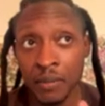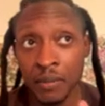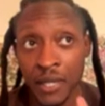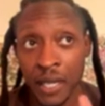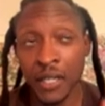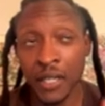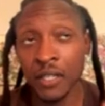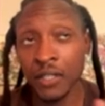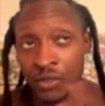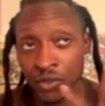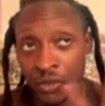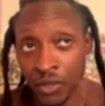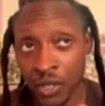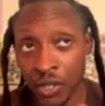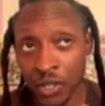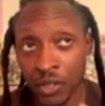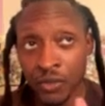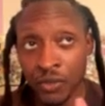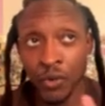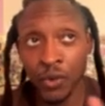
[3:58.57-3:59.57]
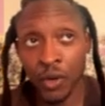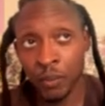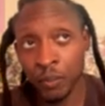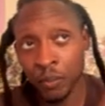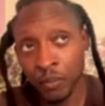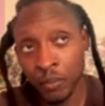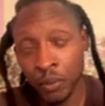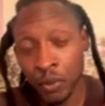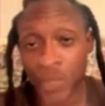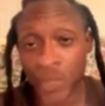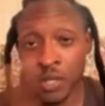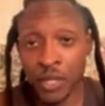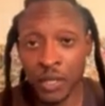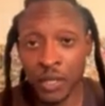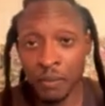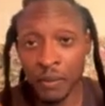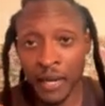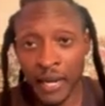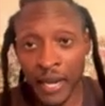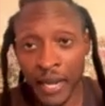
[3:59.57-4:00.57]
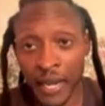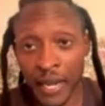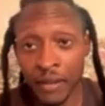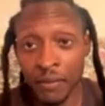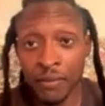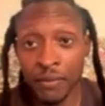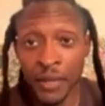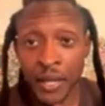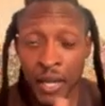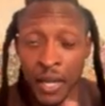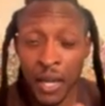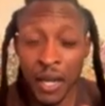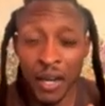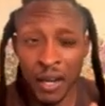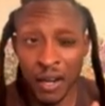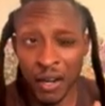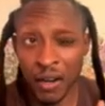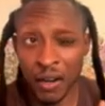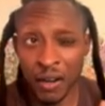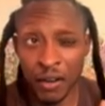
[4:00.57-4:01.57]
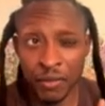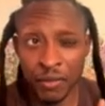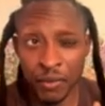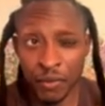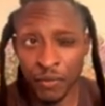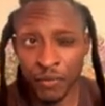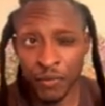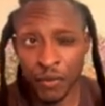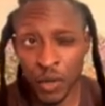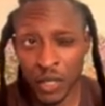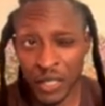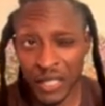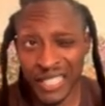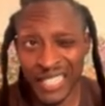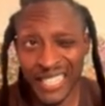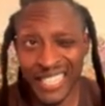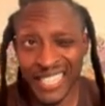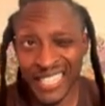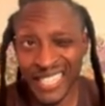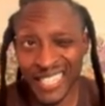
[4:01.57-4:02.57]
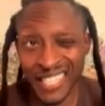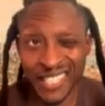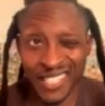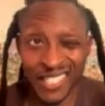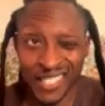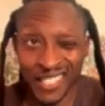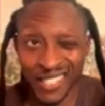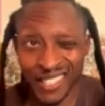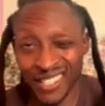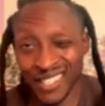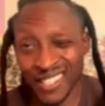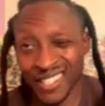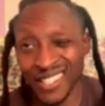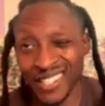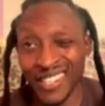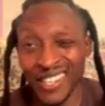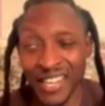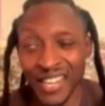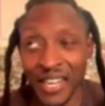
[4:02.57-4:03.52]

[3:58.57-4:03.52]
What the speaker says: selling drugs for a portion of my life, from 14 to